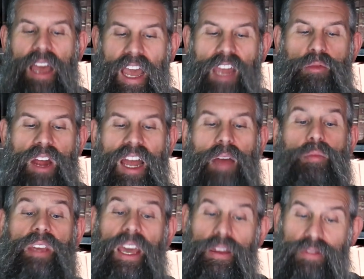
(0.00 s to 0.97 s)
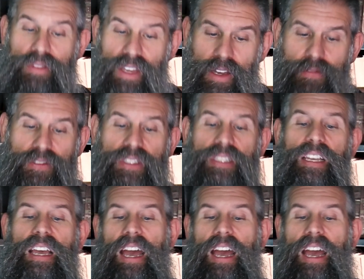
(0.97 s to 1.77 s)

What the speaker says: Abraham gave gifts,